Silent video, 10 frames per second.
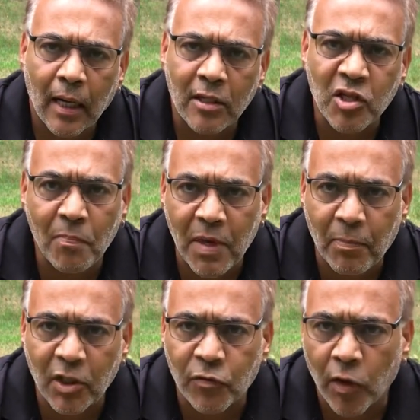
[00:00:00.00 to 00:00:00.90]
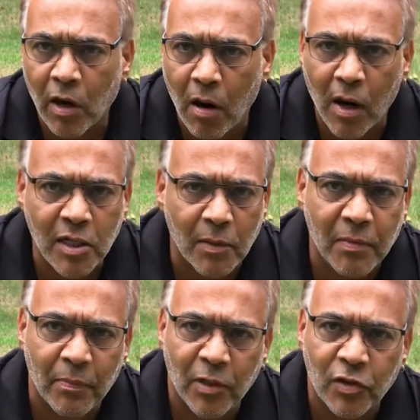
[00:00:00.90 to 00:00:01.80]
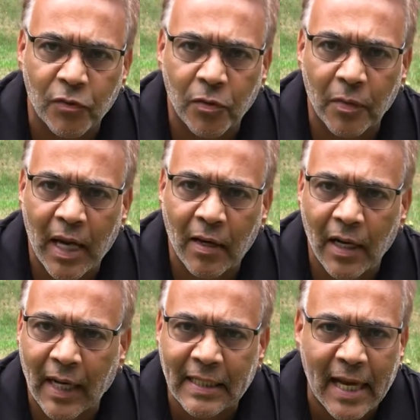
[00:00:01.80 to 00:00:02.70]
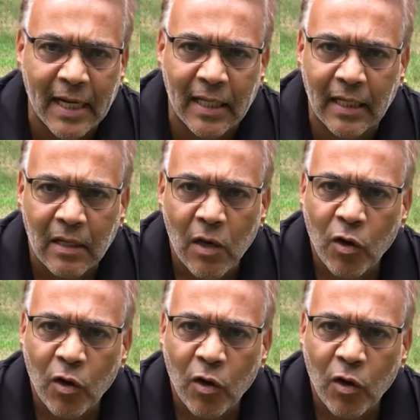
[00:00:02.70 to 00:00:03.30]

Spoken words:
Some people it's for a card, some people it's for an identity.